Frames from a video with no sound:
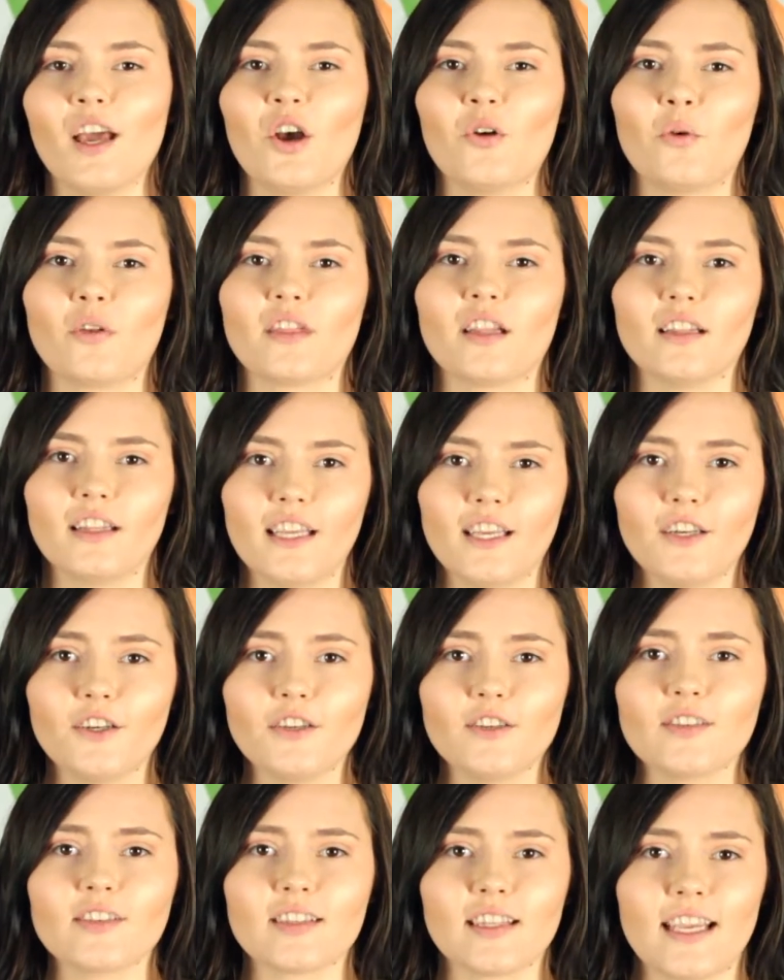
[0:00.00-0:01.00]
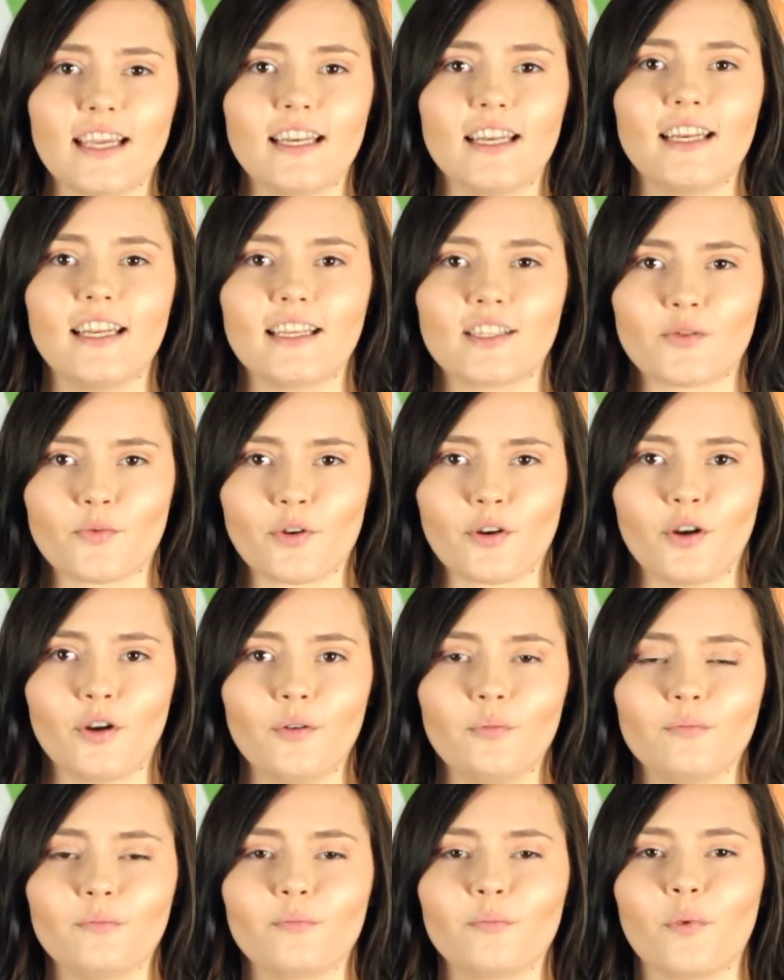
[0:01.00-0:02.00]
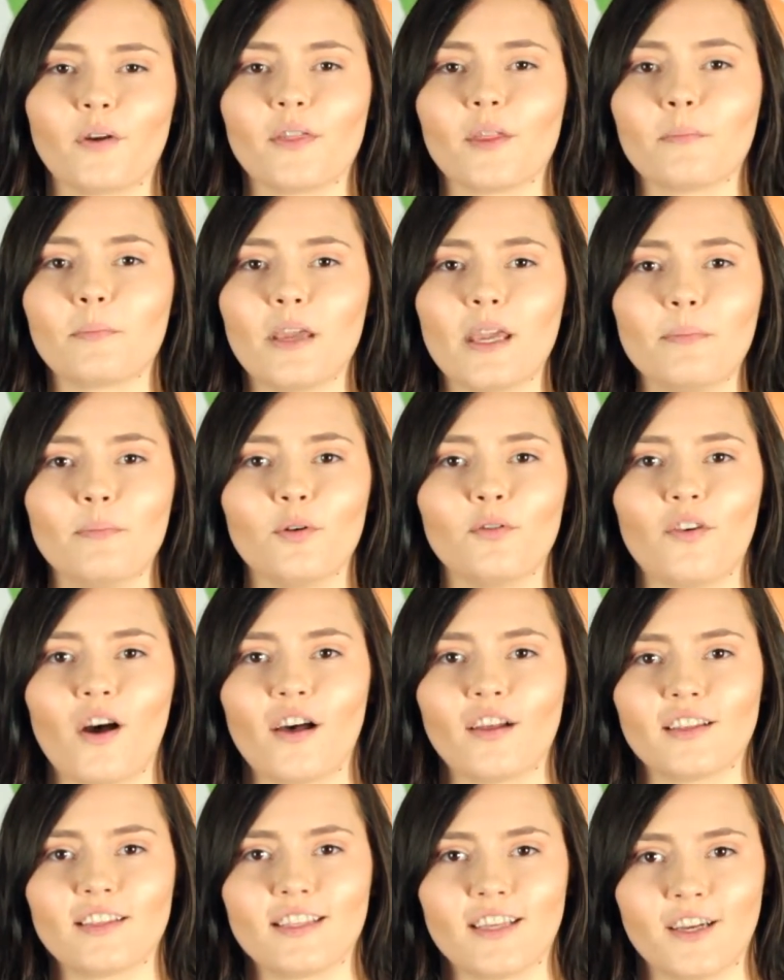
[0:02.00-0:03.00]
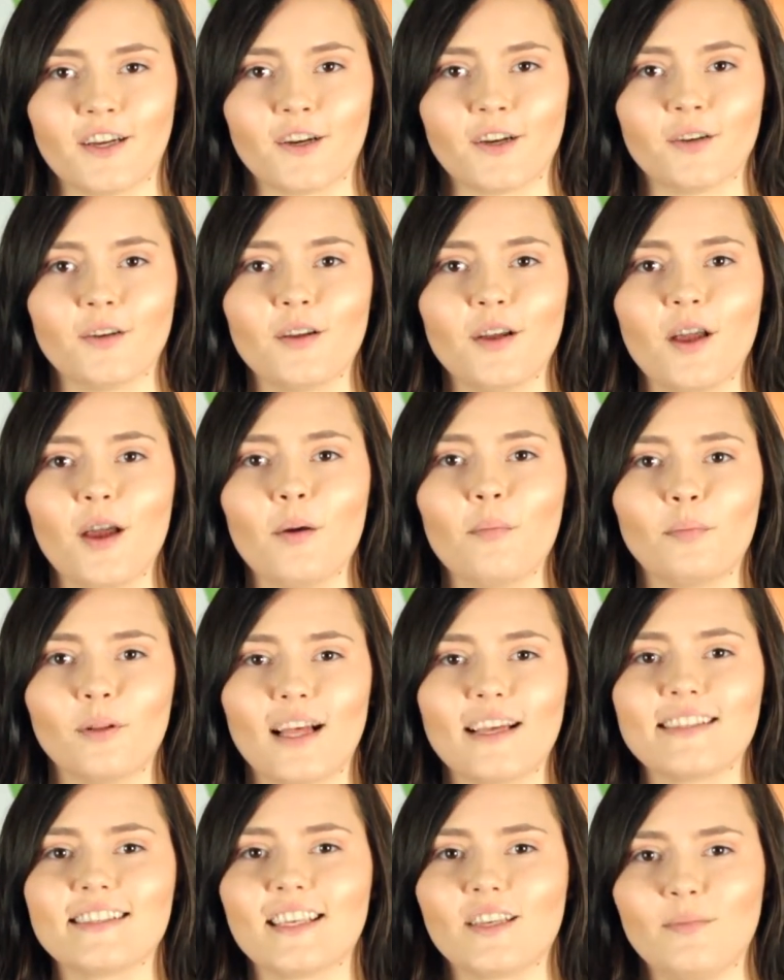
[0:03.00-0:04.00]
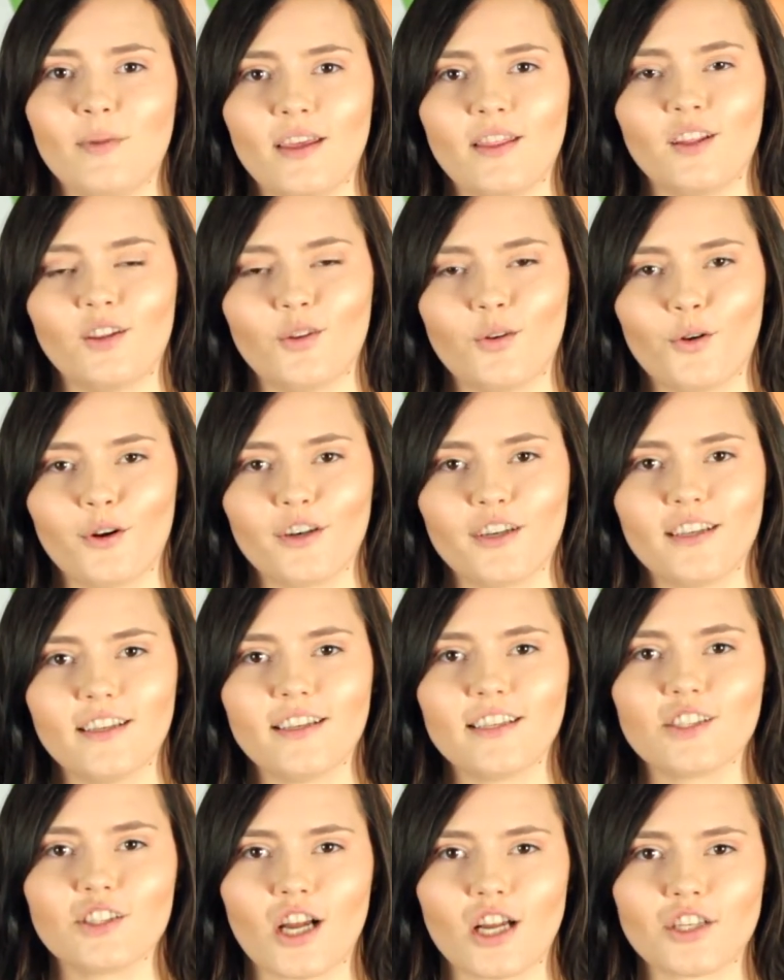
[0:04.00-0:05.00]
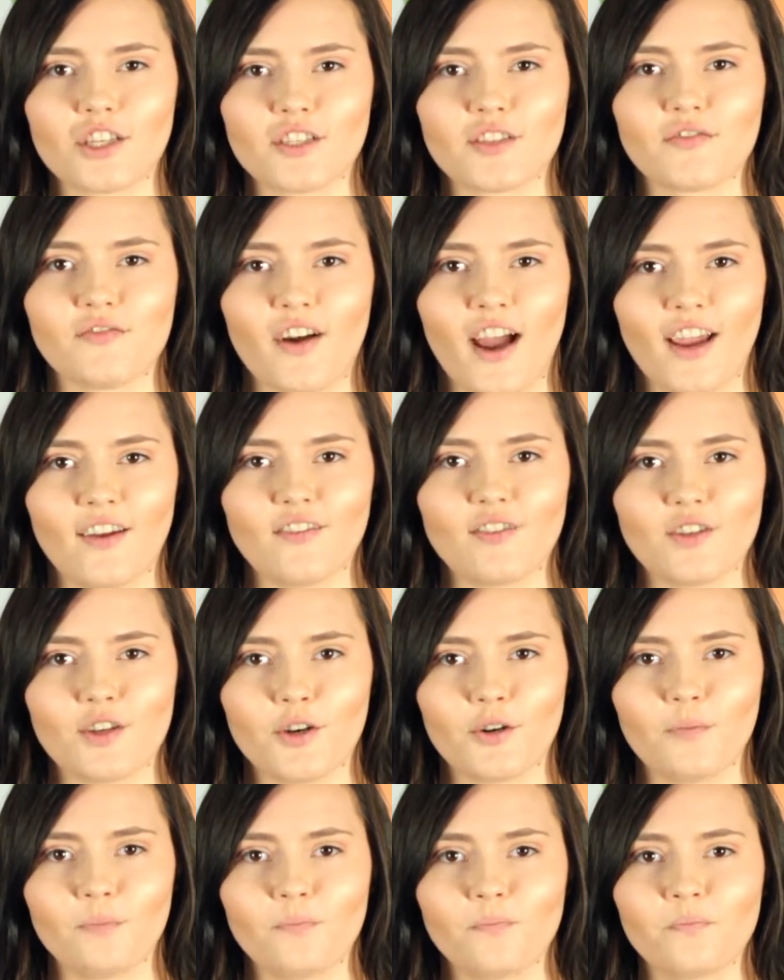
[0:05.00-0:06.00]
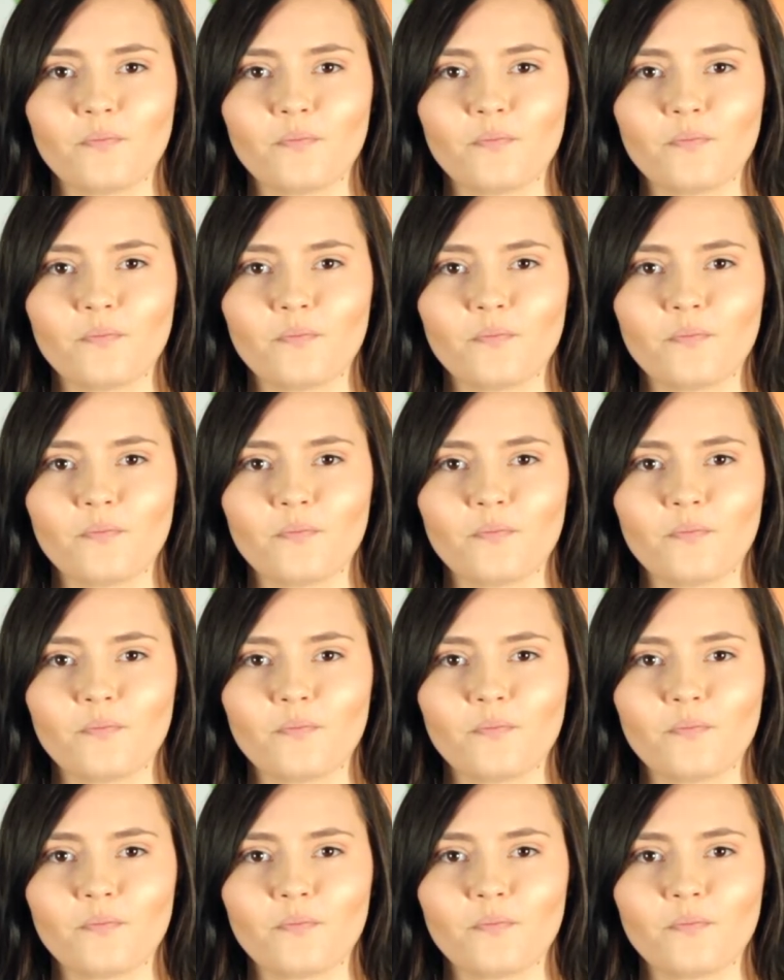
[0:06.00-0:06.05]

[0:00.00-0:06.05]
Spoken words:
"When the leaders lead in Israel, when the people volunteer, blessed be the Lord." Judges 5:2.